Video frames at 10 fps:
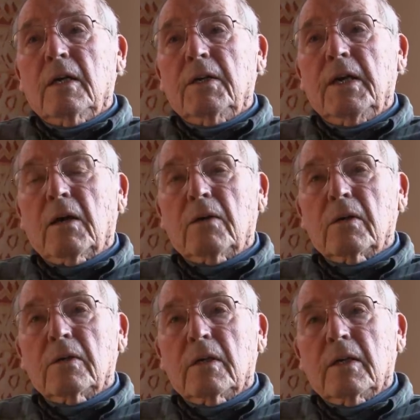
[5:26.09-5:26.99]
Now,
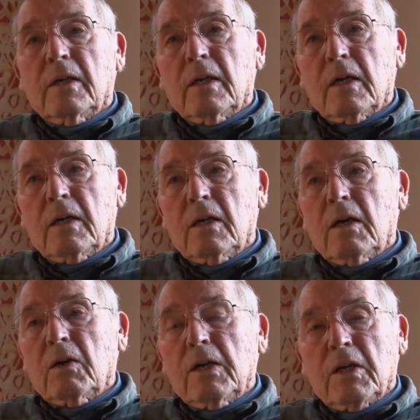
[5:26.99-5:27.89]

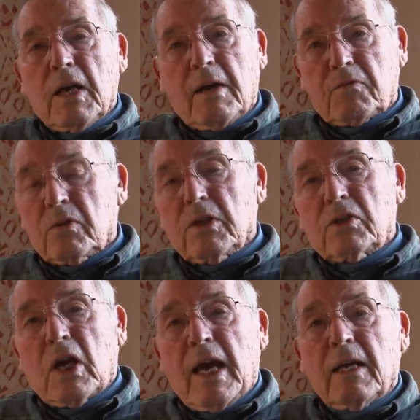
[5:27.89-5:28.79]
after this
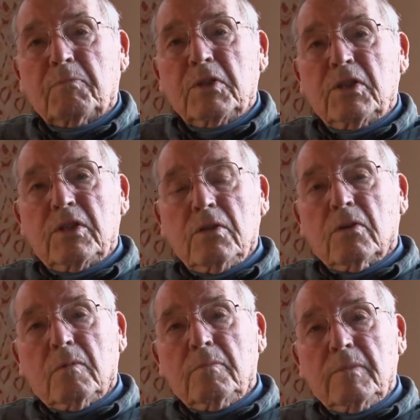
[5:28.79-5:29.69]
happens, you
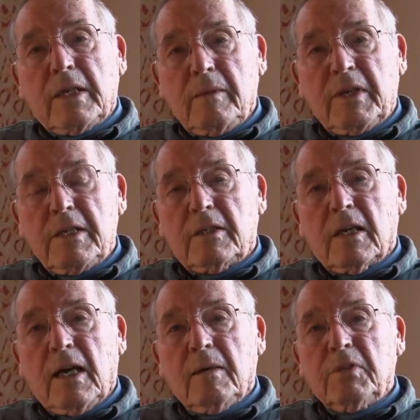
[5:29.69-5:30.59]
know, many, many
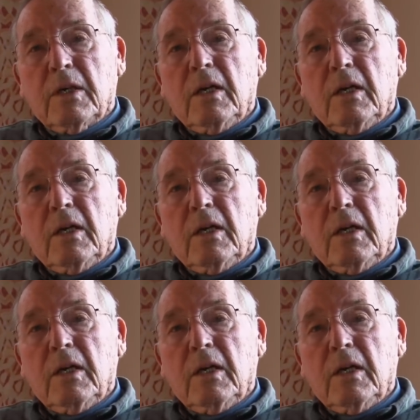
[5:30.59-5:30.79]
times,